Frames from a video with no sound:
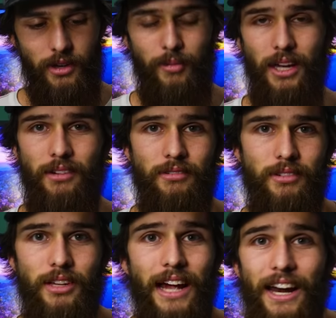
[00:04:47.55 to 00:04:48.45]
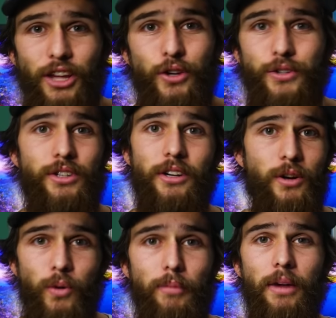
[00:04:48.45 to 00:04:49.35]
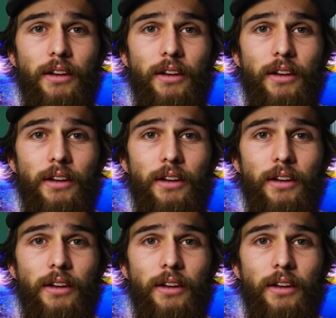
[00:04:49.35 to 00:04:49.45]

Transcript: mean, you got to use your equipment.